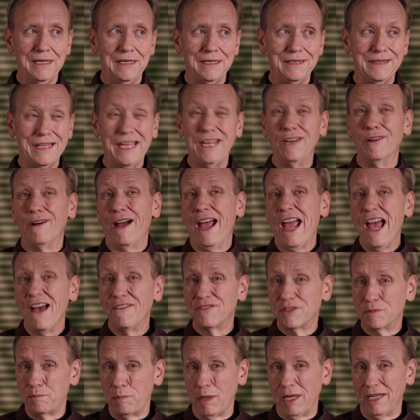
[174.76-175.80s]
they don't have
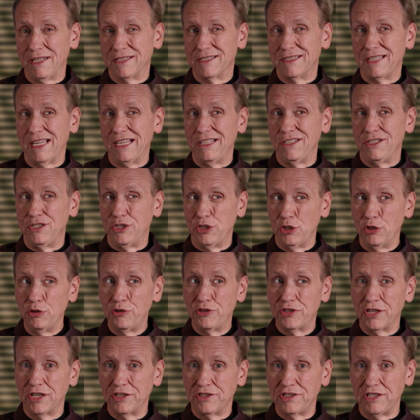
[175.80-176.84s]
space. They do
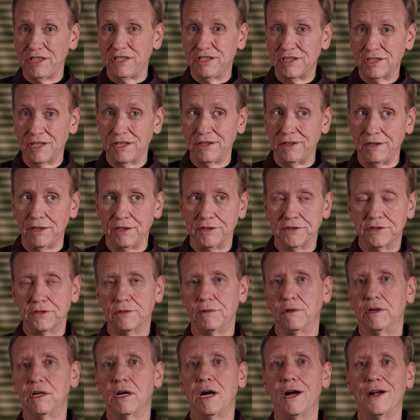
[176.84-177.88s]
touch each other. And
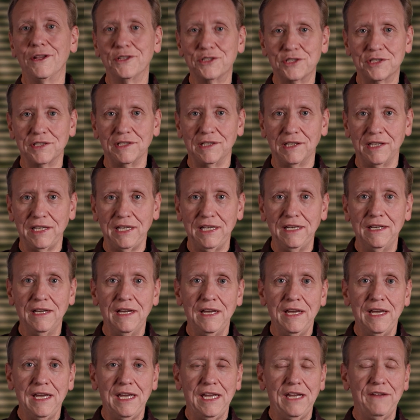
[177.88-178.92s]
so constantly,
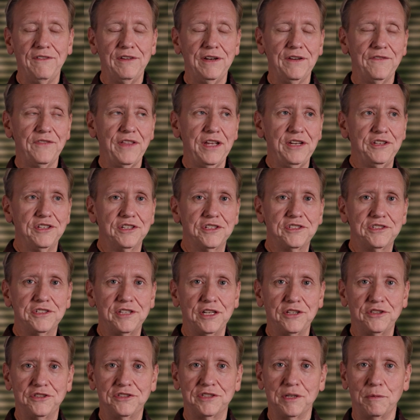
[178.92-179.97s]
even if they just
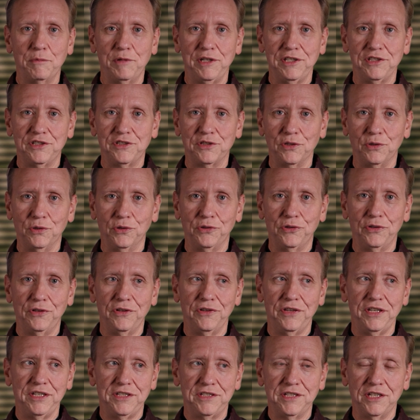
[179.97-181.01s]
touch somebody's shoulder or
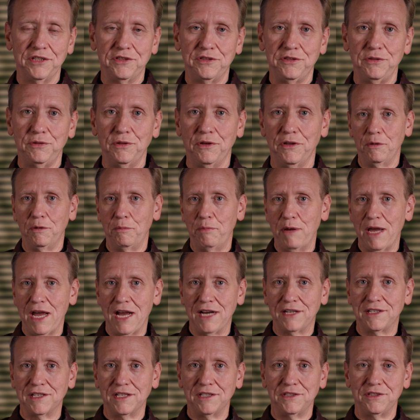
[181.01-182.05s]
they touch you
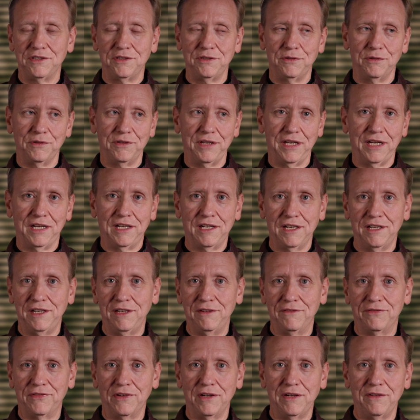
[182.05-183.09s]
bag touches you or they cut
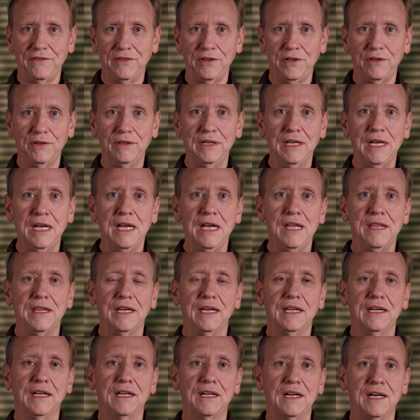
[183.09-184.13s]
in front of you,
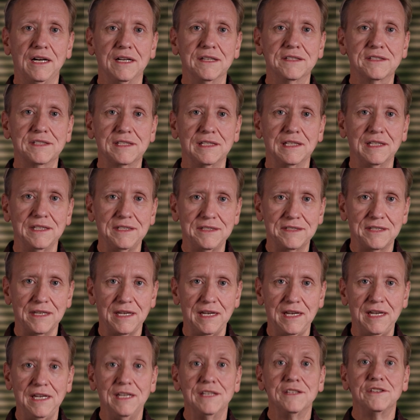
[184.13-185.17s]
they're going to constantly
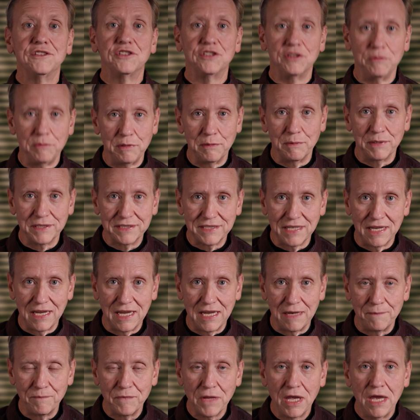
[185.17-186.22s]
say,
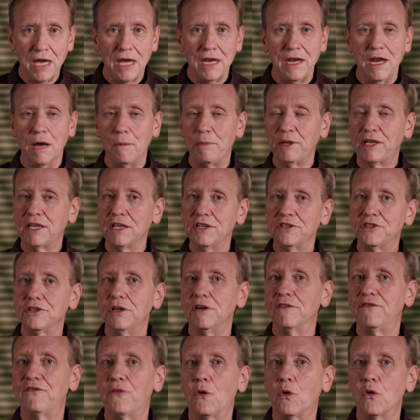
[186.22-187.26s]
sumimasen. Now, because
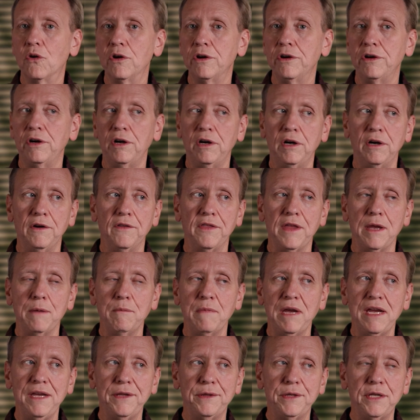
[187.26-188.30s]
you're a foreigner, they
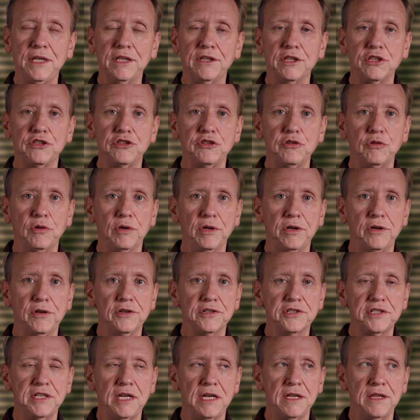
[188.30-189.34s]
may think that you don't
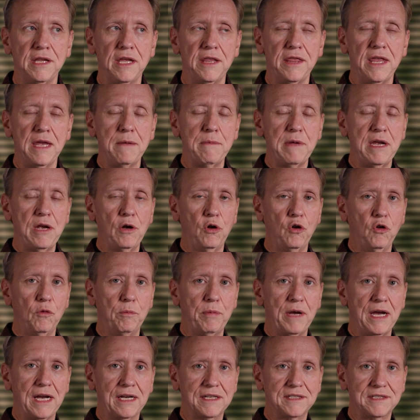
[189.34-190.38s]
understand that. They may hold
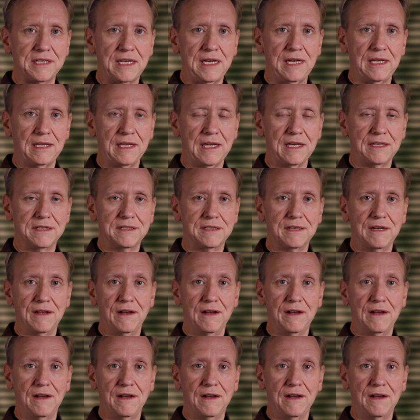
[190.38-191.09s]
back saying that